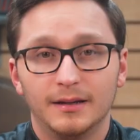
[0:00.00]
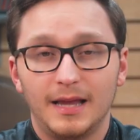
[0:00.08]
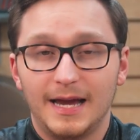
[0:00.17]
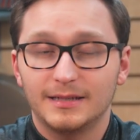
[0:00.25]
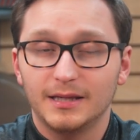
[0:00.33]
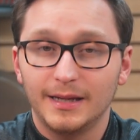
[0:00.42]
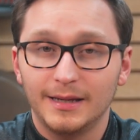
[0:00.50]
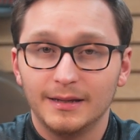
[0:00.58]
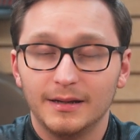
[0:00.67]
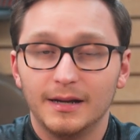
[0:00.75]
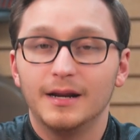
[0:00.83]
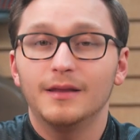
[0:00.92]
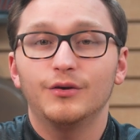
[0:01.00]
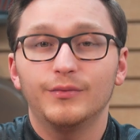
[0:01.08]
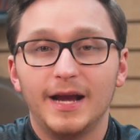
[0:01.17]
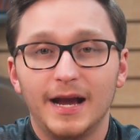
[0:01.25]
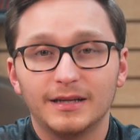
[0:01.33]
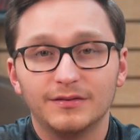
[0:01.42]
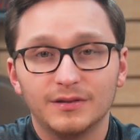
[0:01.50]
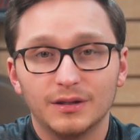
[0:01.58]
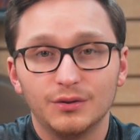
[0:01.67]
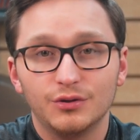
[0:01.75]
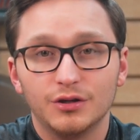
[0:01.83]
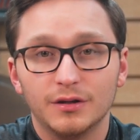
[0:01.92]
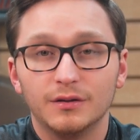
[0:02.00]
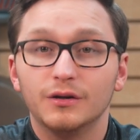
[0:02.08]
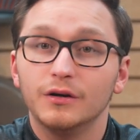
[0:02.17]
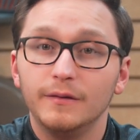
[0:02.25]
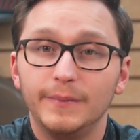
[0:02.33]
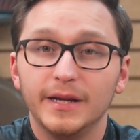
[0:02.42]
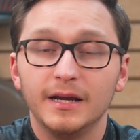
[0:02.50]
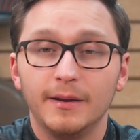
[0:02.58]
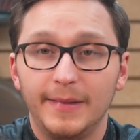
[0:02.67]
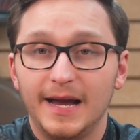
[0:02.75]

Lastly, another reactive solution could be a